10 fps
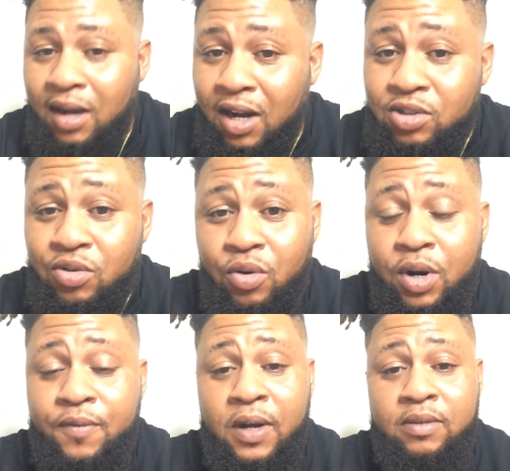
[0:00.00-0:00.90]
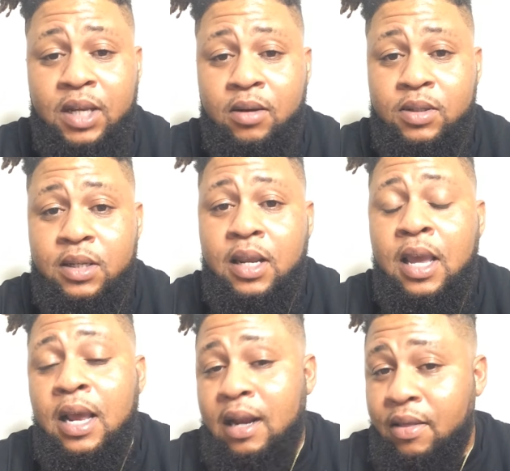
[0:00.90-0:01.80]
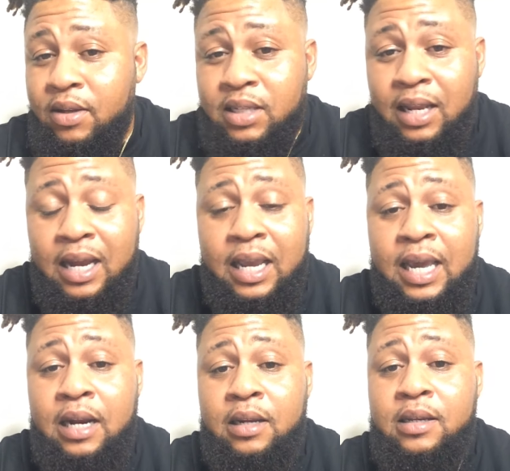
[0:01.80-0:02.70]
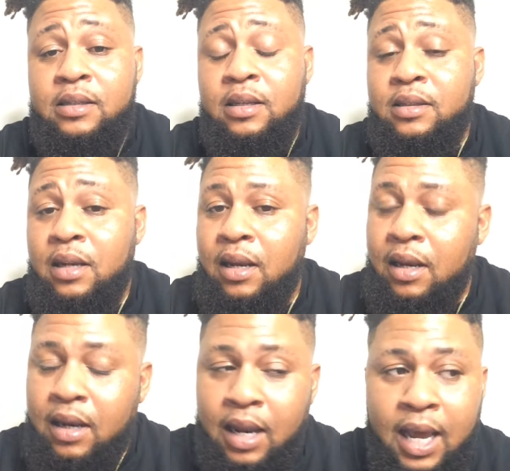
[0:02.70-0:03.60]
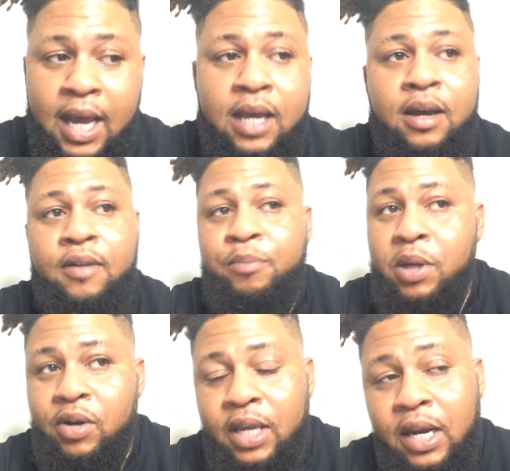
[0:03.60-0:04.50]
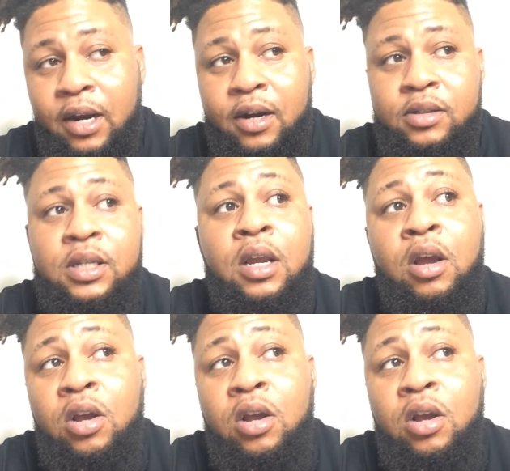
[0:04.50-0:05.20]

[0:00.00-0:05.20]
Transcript: 135,000. Now, there's a lot of analysts, there's a lot of billionaires